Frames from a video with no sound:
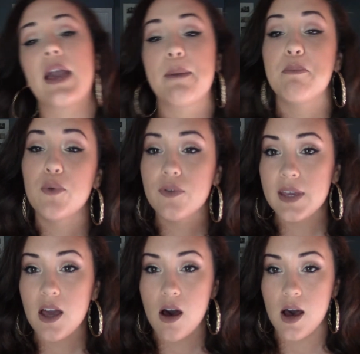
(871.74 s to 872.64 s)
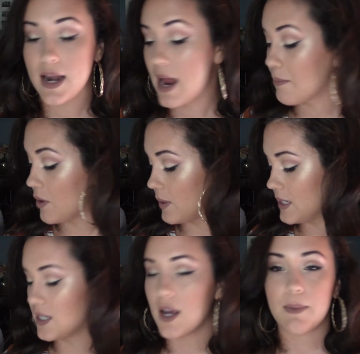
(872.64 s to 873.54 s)
moving on, I'm going to
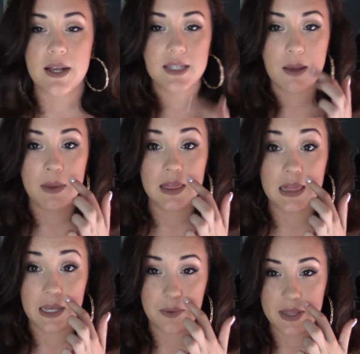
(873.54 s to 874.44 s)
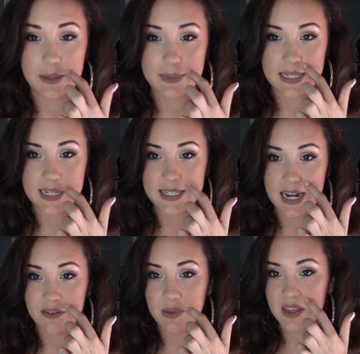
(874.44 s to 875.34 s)
talk about some liquid lipsticks that
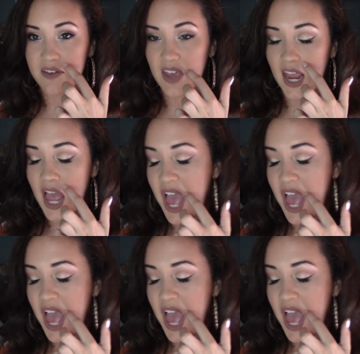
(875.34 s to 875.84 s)
I've been loving.